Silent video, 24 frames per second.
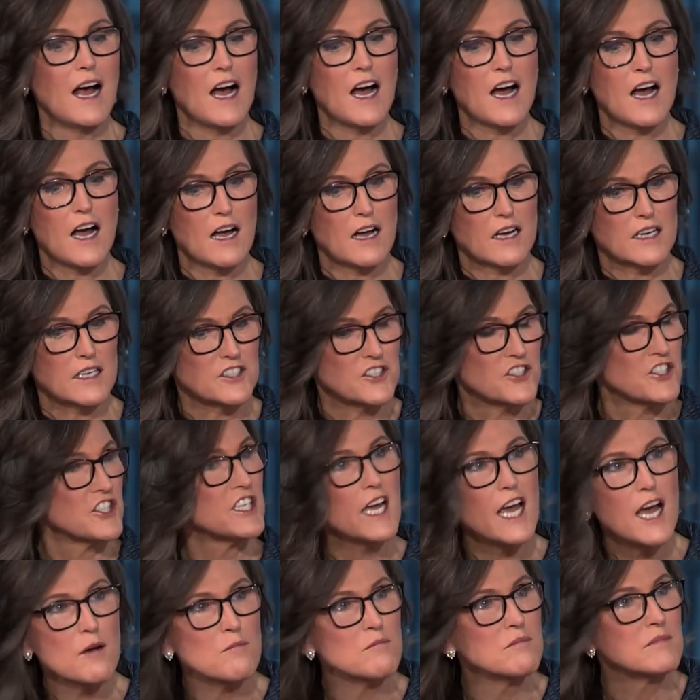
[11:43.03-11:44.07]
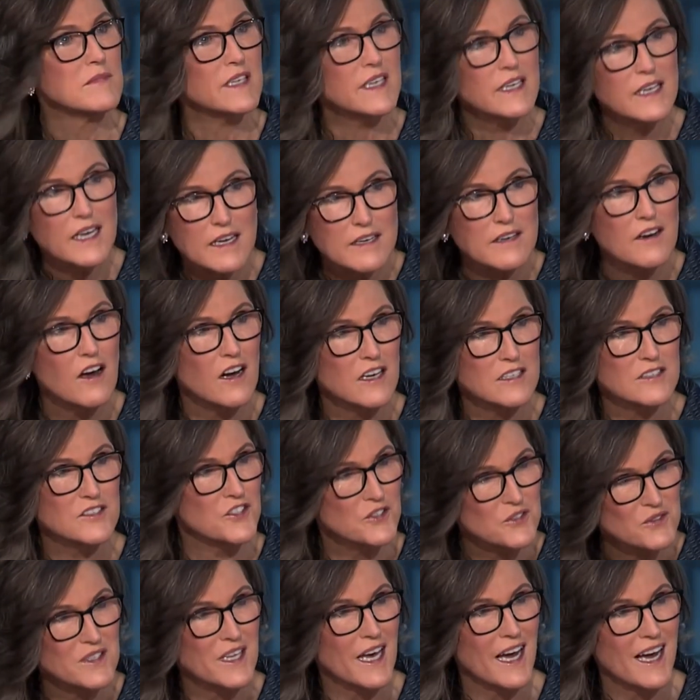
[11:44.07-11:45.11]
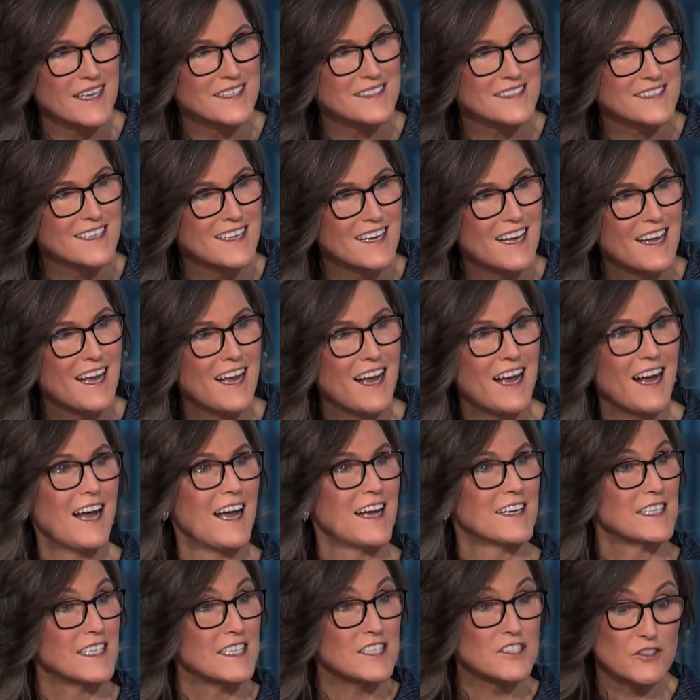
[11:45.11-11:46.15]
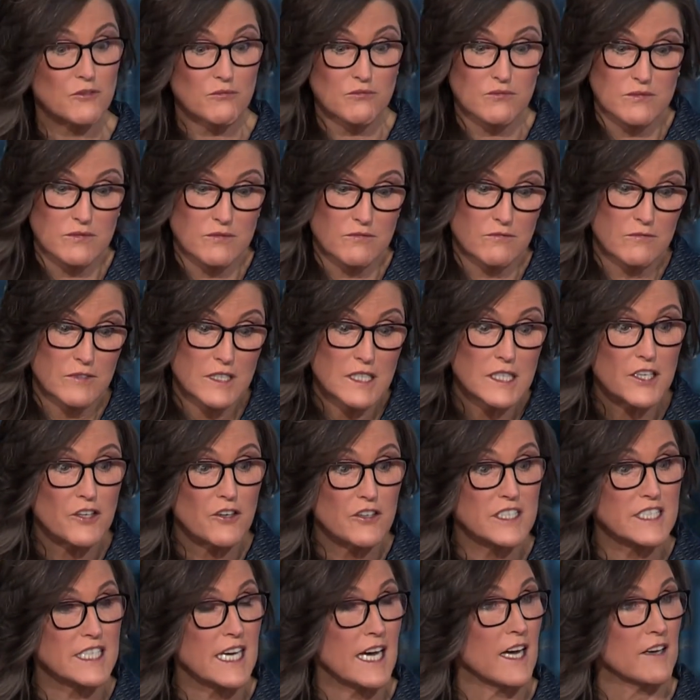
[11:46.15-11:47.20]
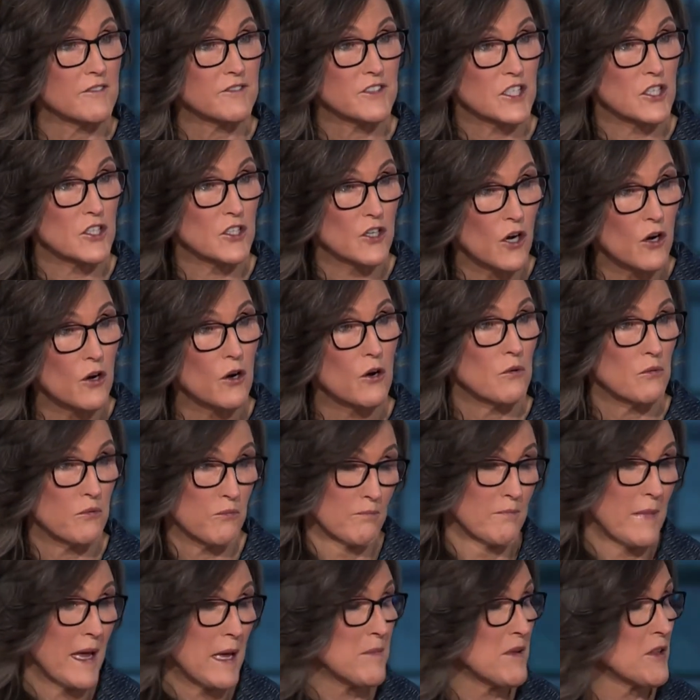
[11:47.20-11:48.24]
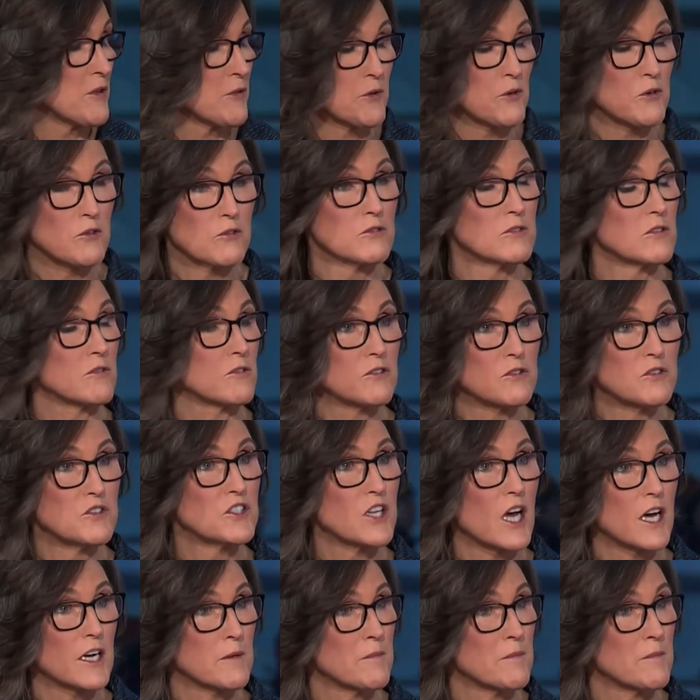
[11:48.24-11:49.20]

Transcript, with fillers: Uh, GM cannot do that and is really going to have to go maybe through cru cruise